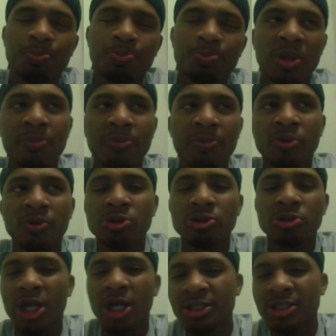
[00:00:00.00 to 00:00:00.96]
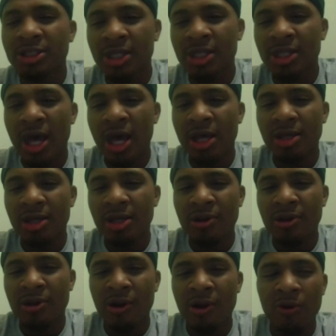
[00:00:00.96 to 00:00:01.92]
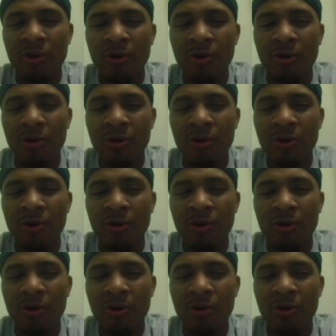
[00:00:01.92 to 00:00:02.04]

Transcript: people chase that, you know,